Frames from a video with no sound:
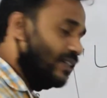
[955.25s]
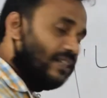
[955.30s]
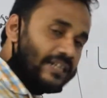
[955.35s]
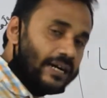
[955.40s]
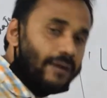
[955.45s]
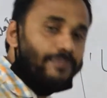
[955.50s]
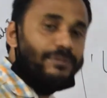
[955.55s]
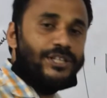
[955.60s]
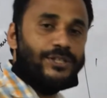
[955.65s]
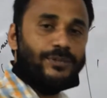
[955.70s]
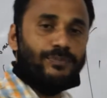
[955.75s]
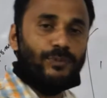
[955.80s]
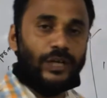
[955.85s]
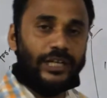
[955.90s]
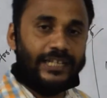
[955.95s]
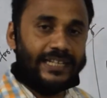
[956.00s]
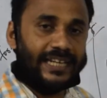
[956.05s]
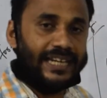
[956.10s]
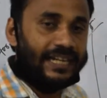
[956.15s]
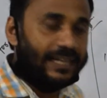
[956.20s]
Ram is
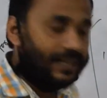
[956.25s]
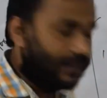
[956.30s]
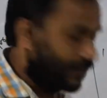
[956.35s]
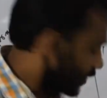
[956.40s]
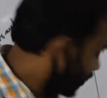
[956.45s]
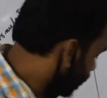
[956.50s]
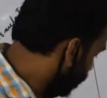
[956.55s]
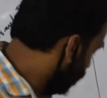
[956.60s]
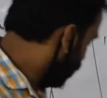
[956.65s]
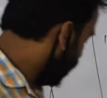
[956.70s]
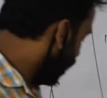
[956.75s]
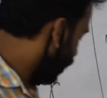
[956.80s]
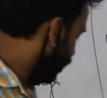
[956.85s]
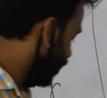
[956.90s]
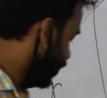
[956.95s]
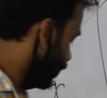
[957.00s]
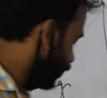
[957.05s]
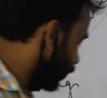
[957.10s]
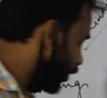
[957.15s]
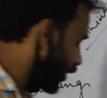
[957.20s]
mortal, Sham
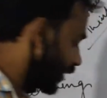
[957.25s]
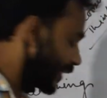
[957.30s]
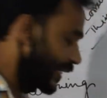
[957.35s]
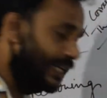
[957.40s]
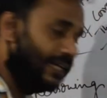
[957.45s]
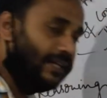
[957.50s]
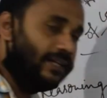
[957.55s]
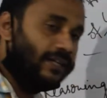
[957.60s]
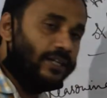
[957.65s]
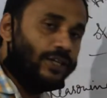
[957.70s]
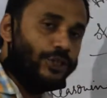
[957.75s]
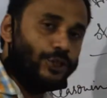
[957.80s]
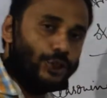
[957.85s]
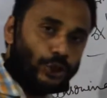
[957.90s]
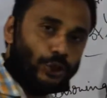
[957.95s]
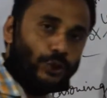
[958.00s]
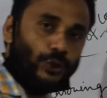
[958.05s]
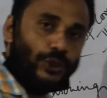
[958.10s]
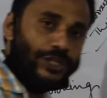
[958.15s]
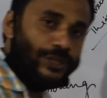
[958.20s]
is mortal,
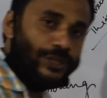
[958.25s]
Jadu is